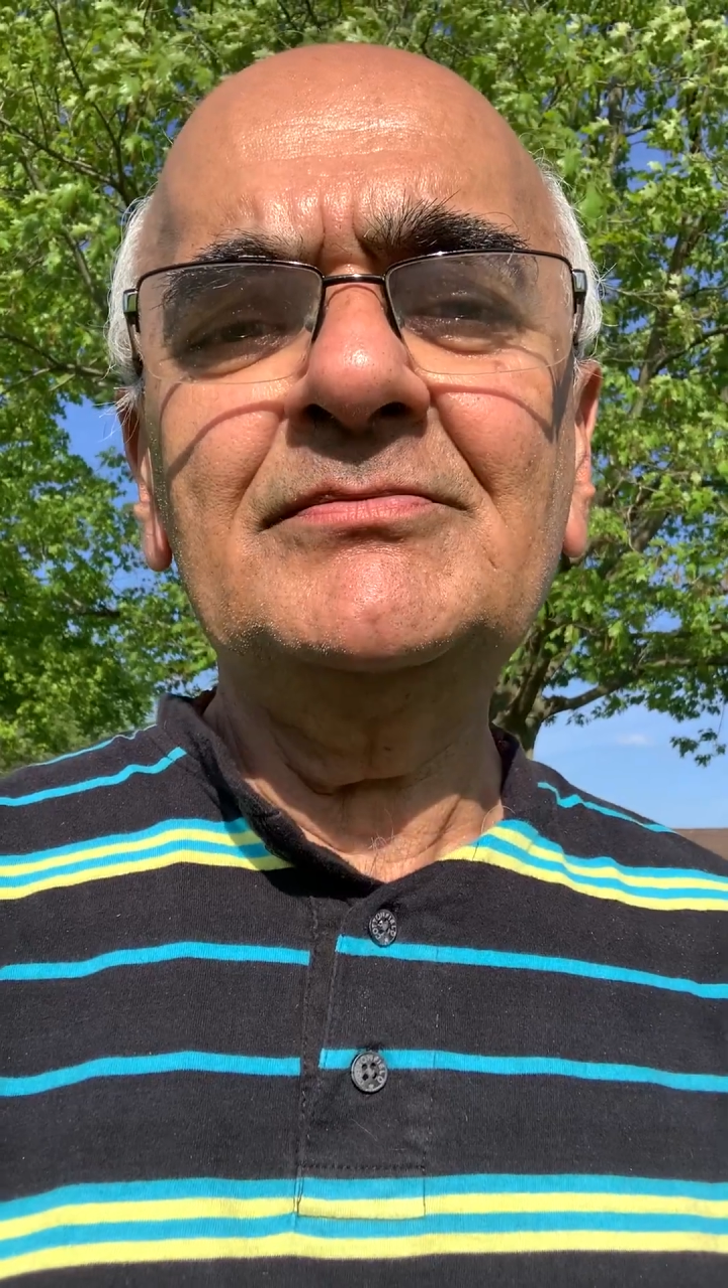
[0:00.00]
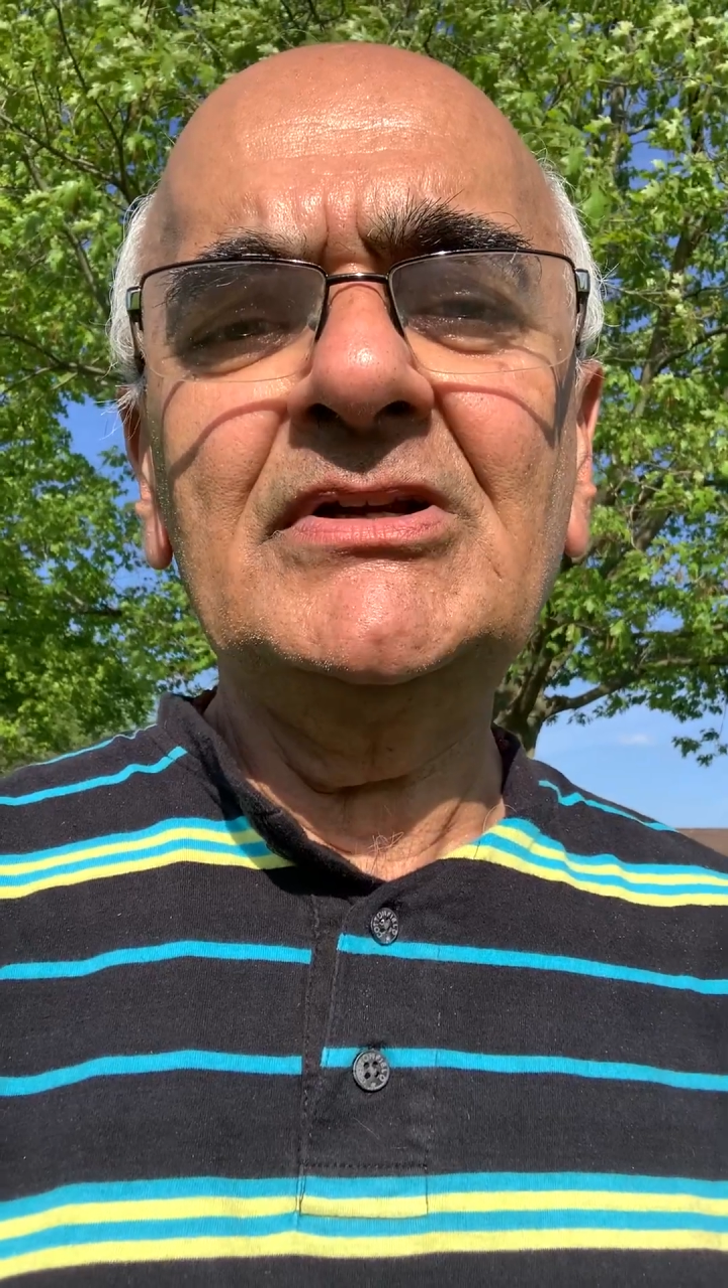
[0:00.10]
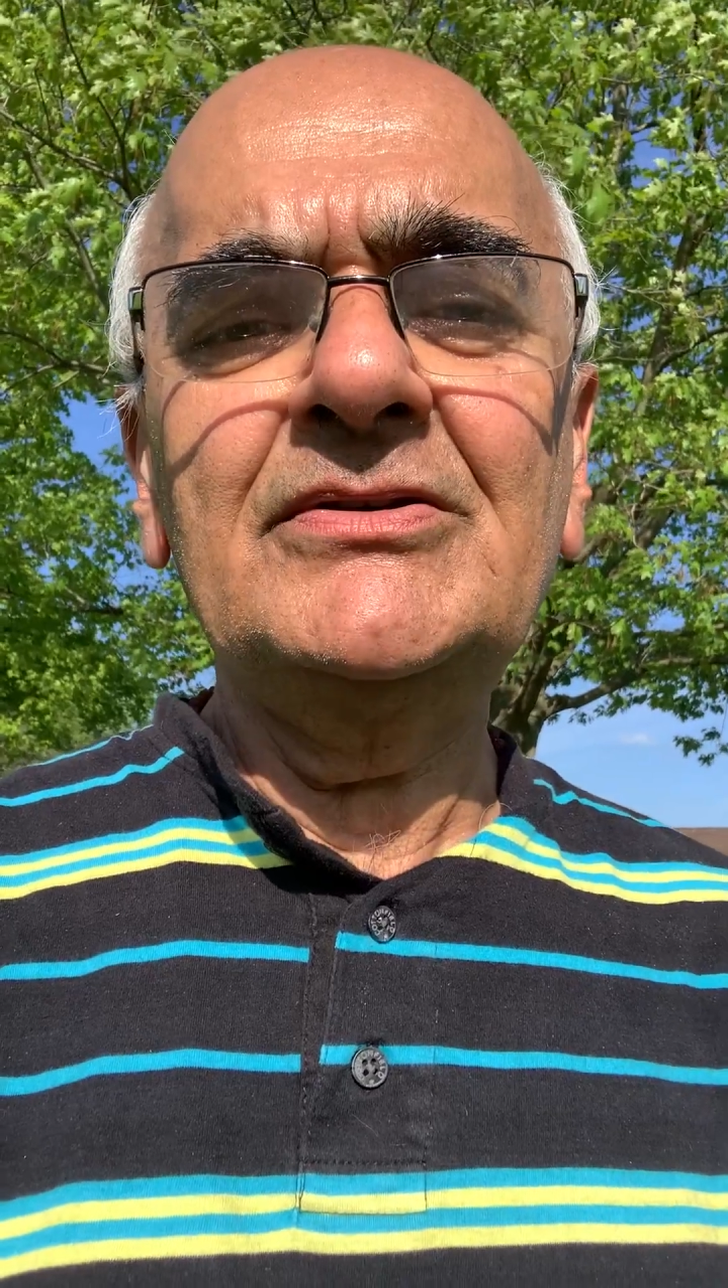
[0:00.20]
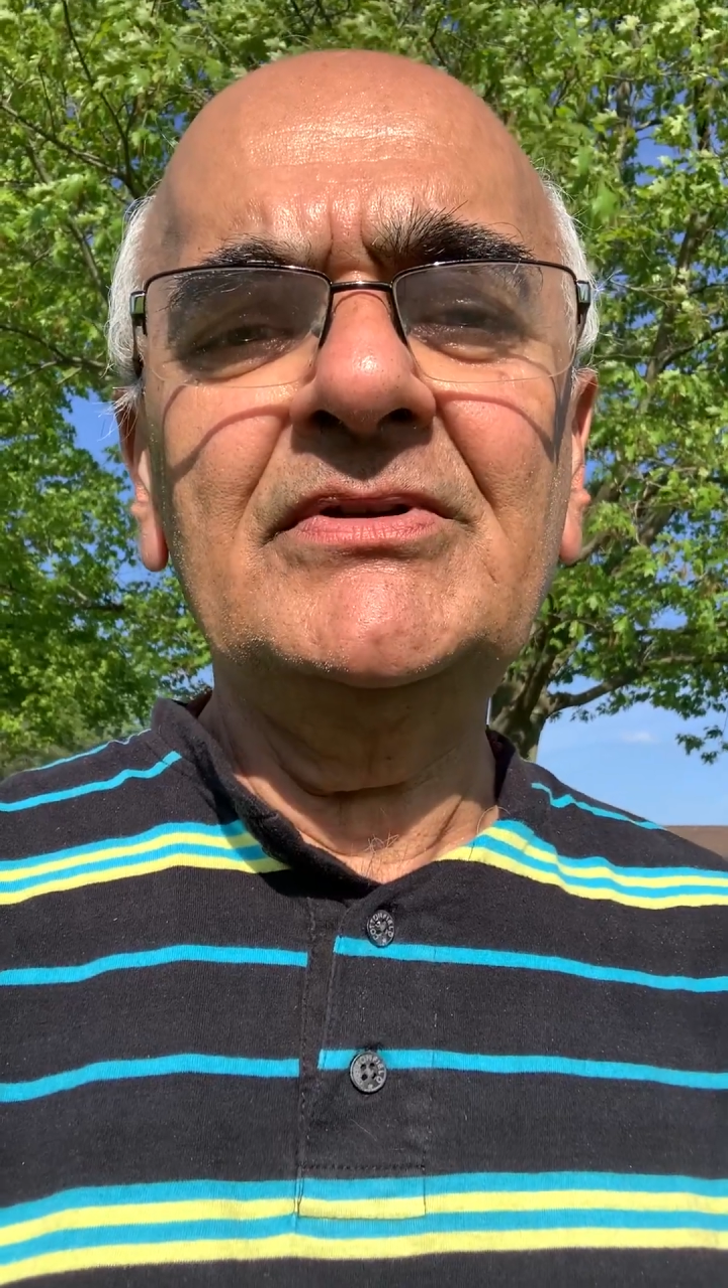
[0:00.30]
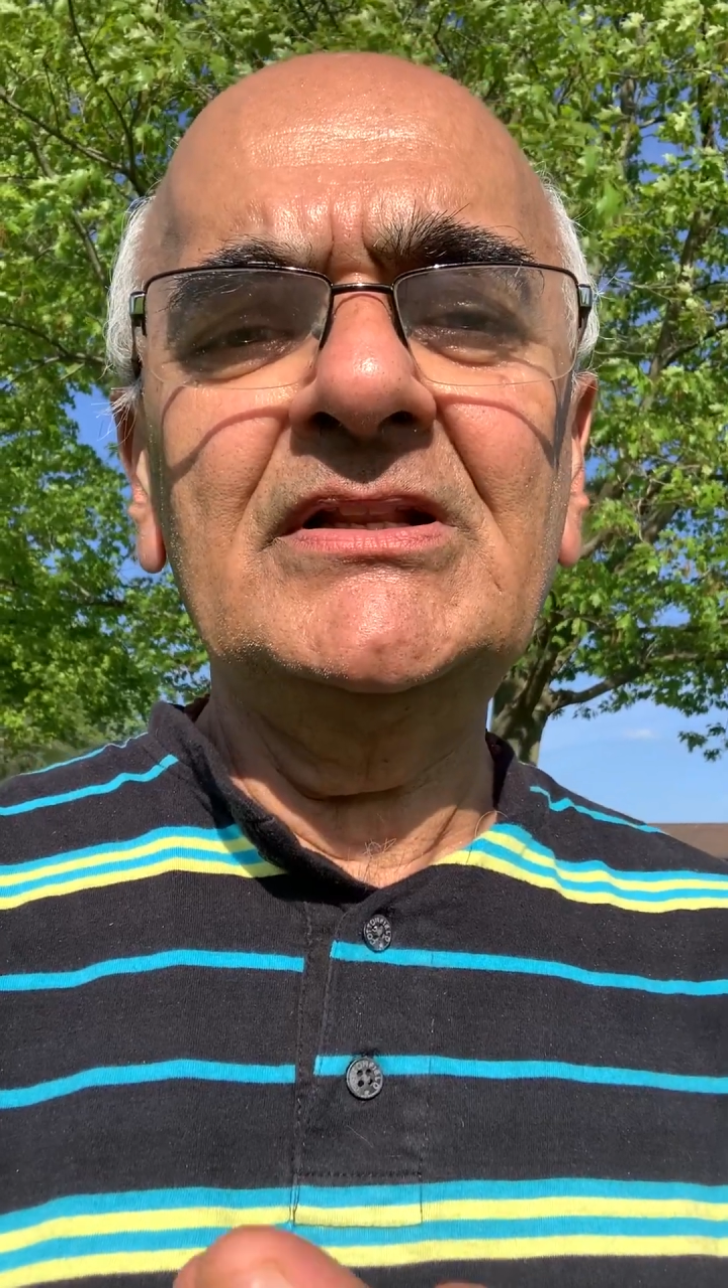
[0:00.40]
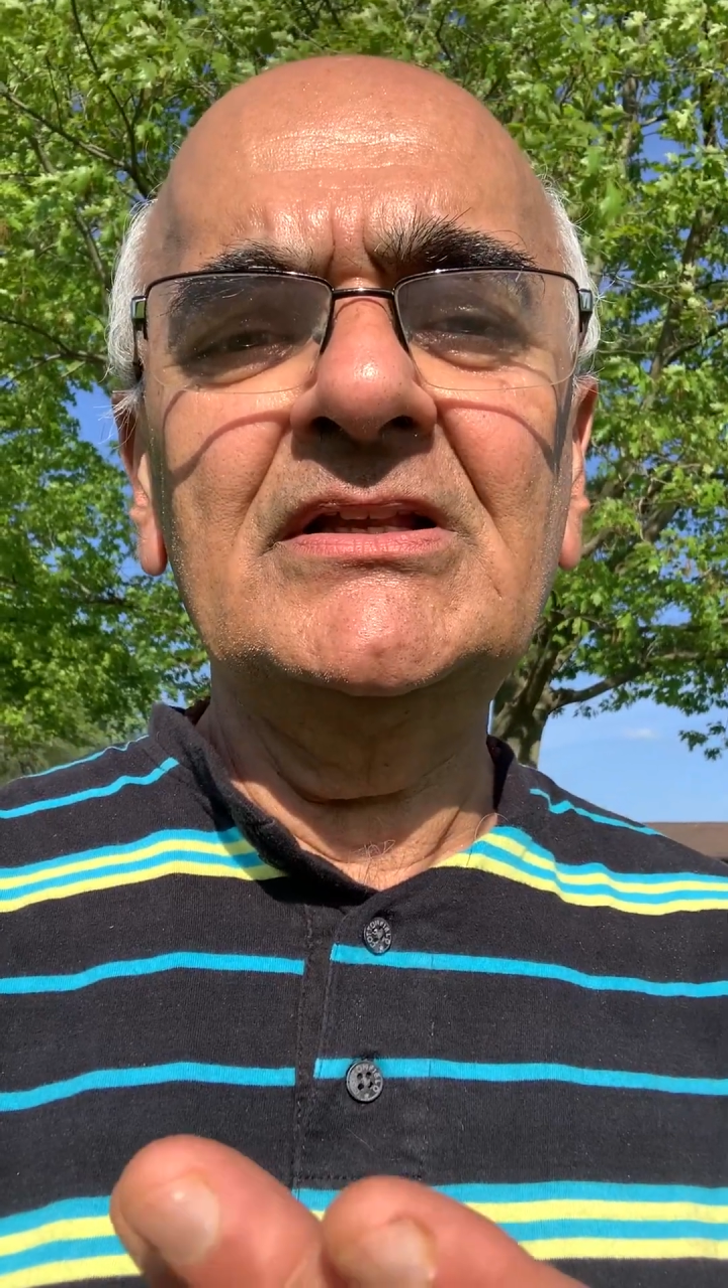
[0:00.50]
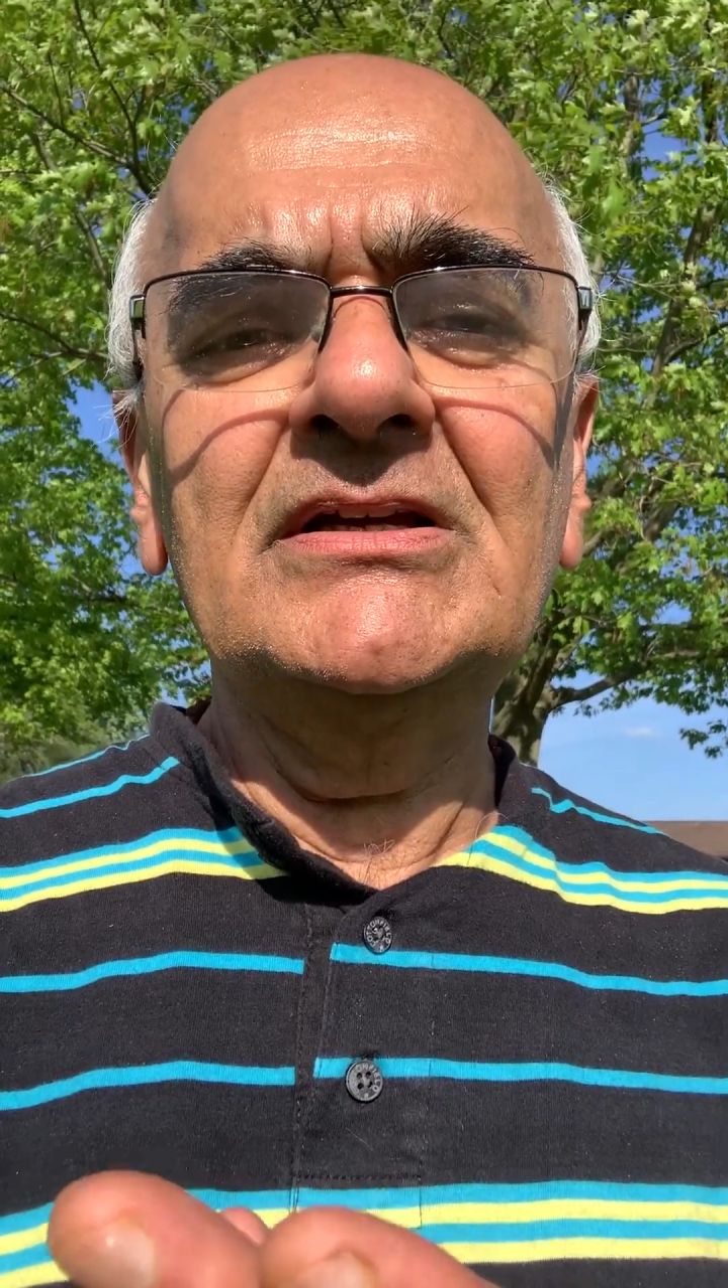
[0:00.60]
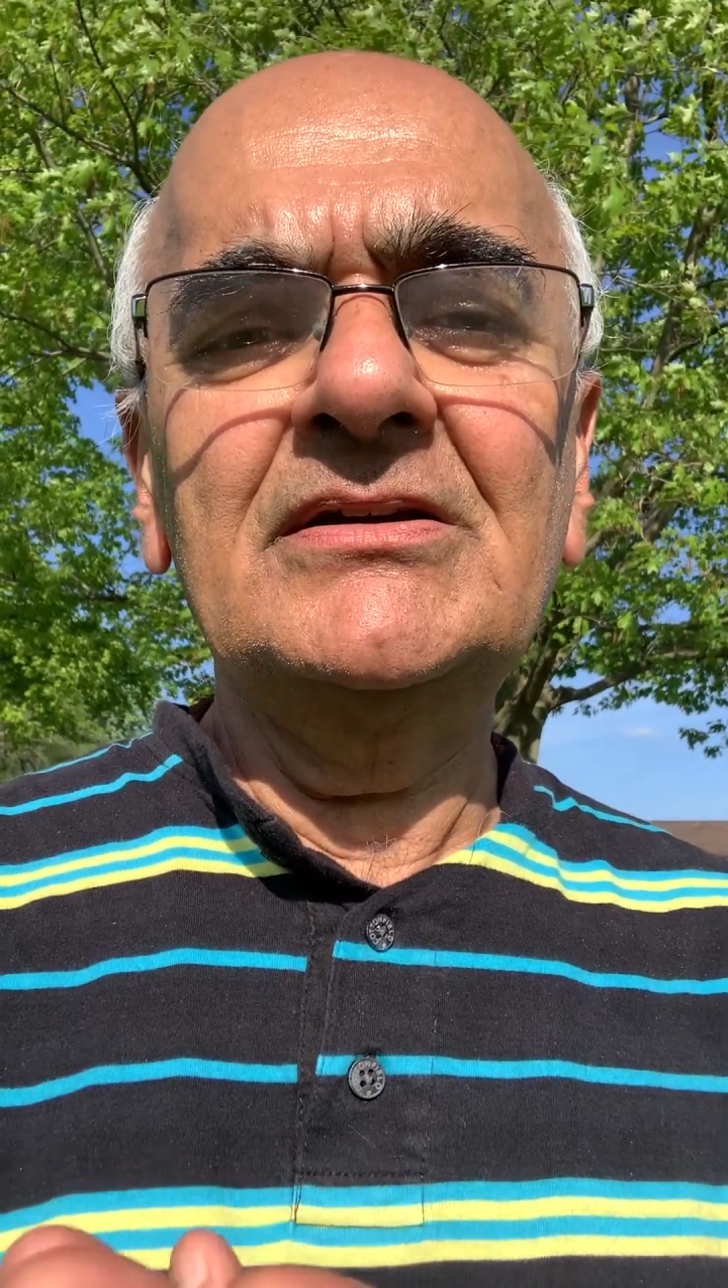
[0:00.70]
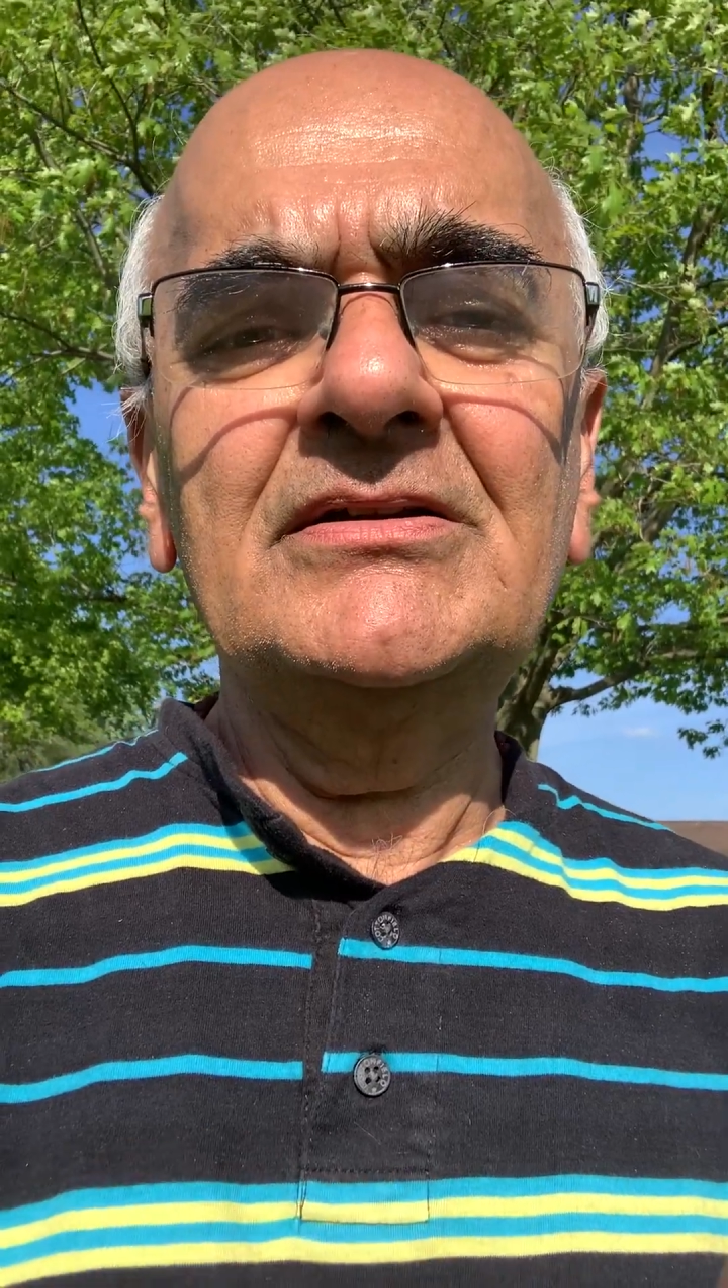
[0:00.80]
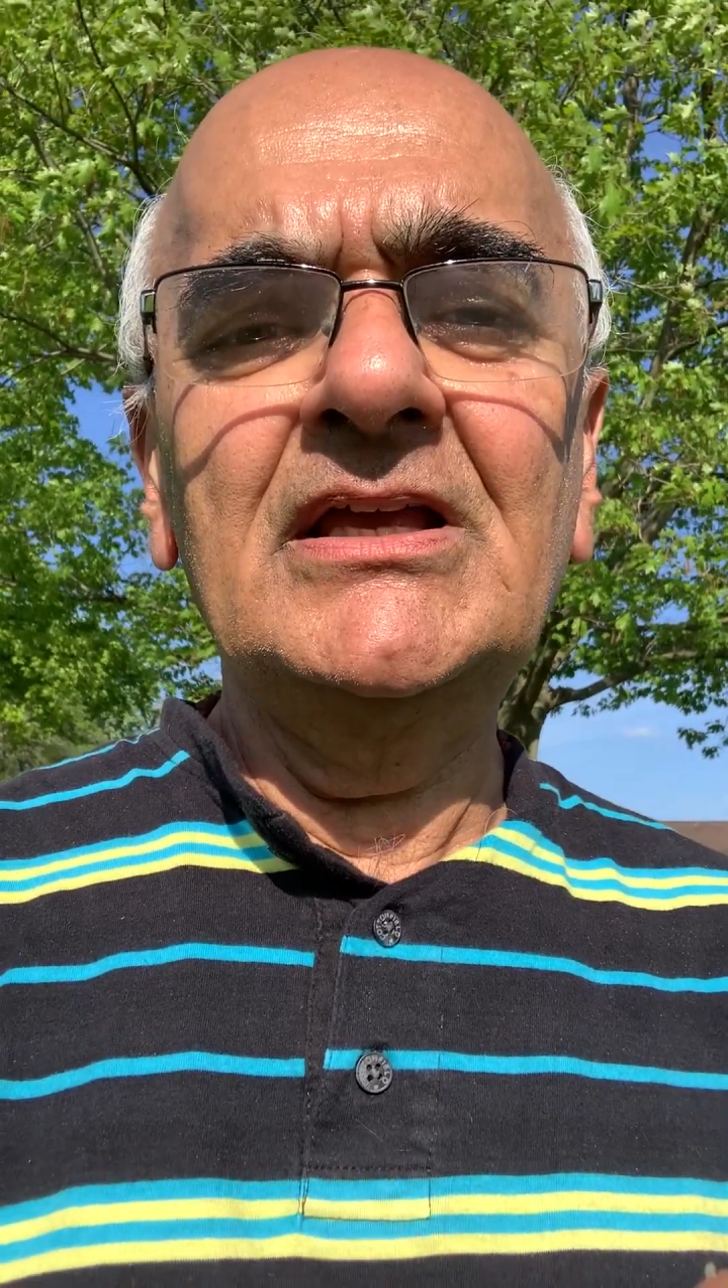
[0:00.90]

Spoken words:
between the